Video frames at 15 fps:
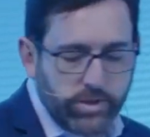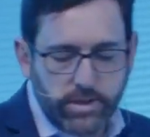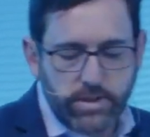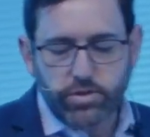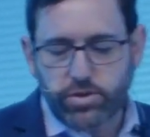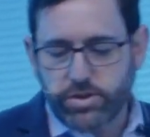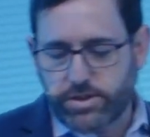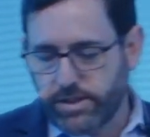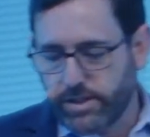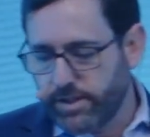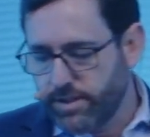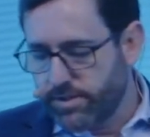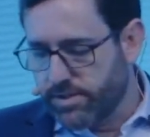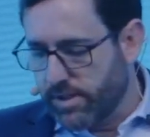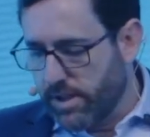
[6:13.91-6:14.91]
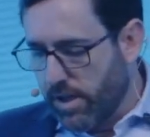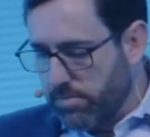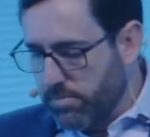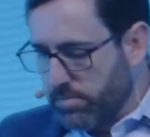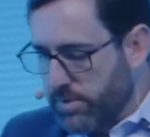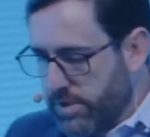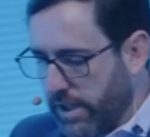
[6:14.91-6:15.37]
interesting is
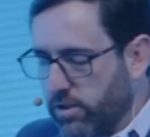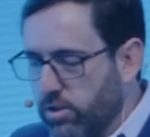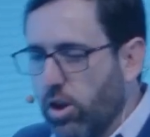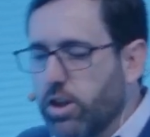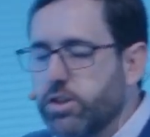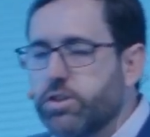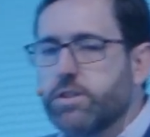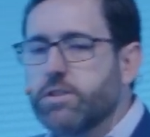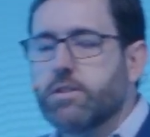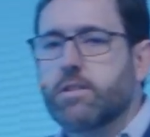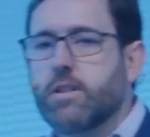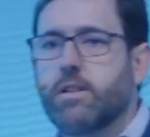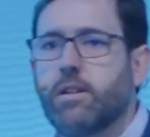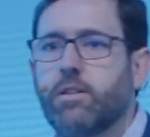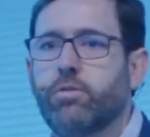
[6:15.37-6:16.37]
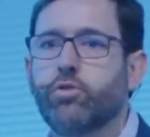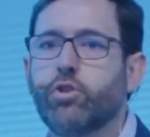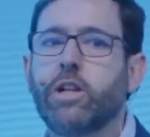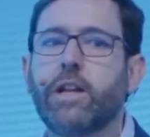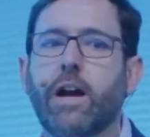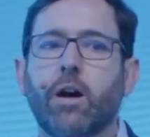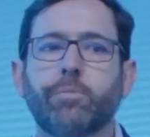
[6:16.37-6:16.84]
technology has
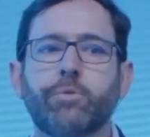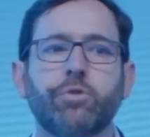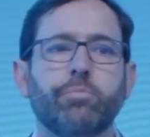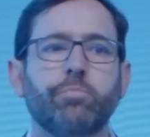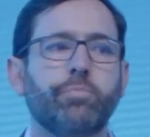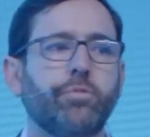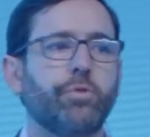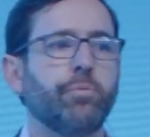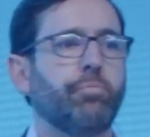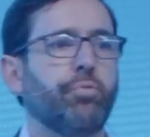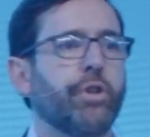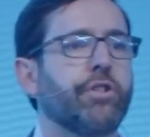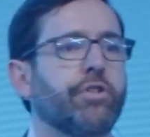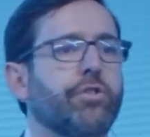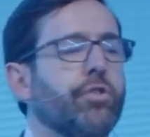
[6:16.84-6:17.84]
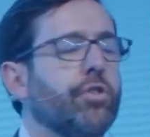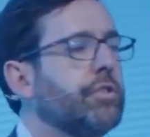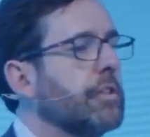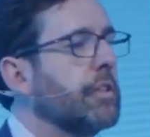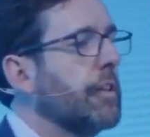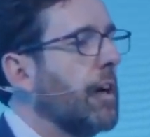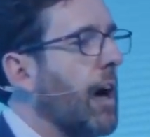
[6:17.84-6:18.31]
really helped to bridge
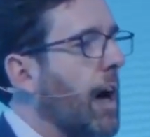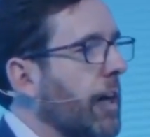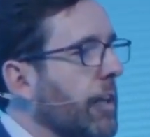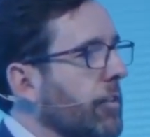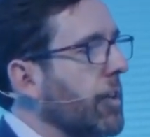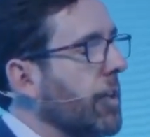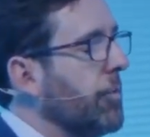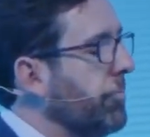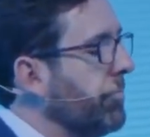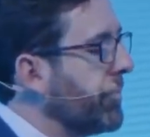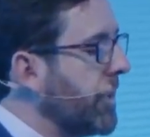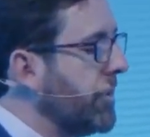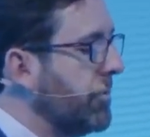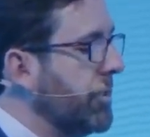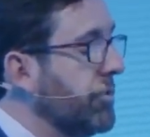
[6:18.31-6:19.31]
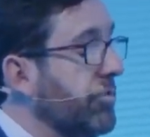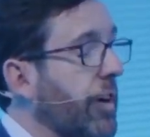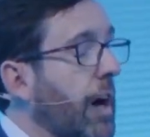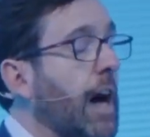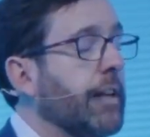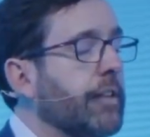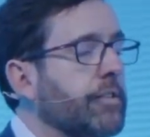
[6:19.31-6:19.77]
certain
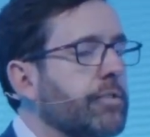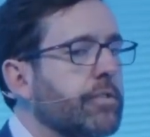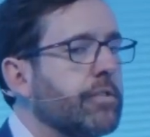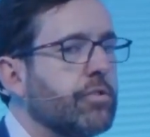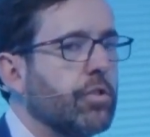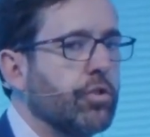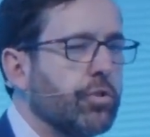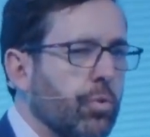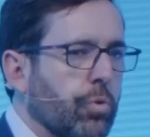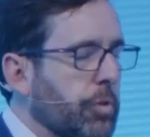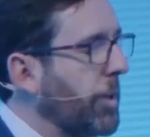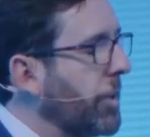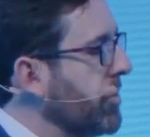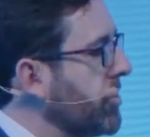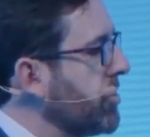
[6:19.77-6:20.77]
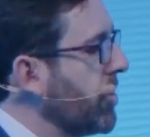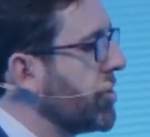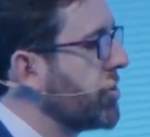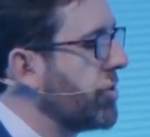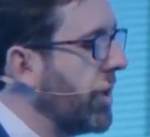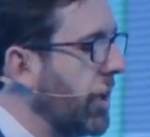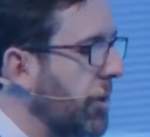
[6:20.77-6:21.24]
divides. So talking about the
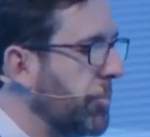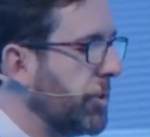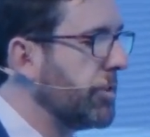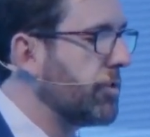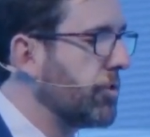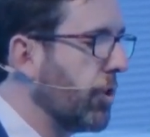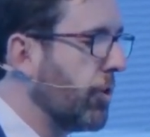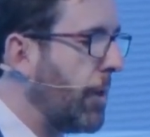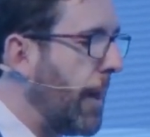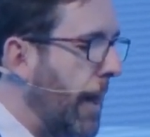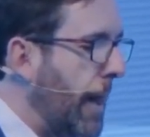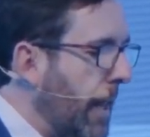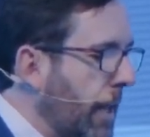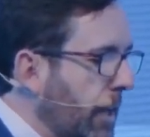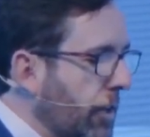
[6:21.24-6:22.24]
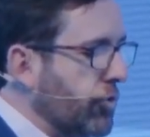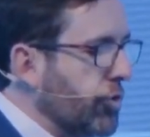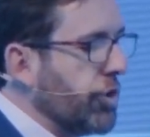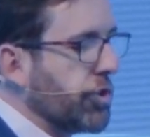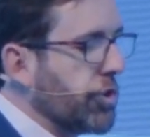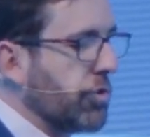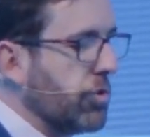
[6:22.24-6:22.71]
social element. So
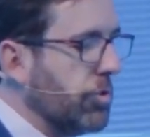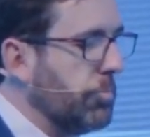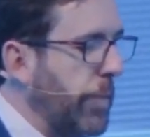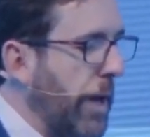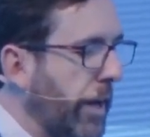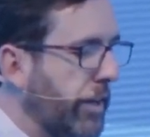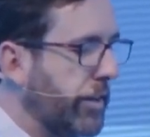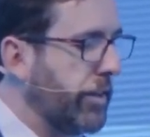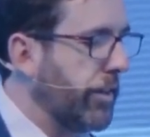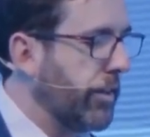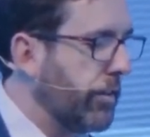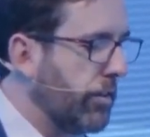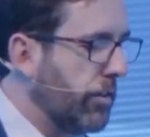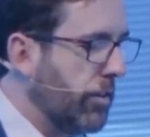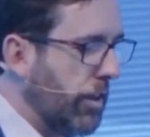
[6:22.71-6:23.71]
traditional banking